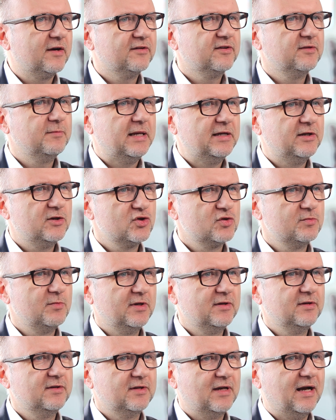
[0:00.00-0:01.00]
access
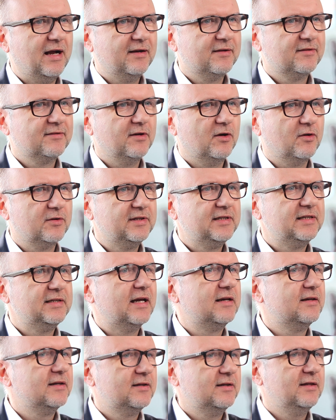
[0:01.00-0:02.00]
management and
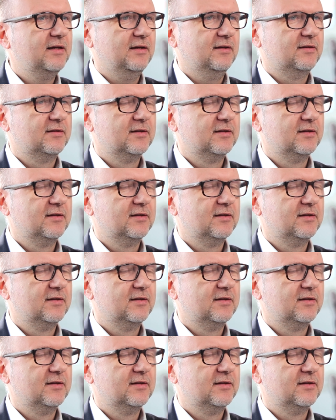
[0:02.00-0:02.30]
identity.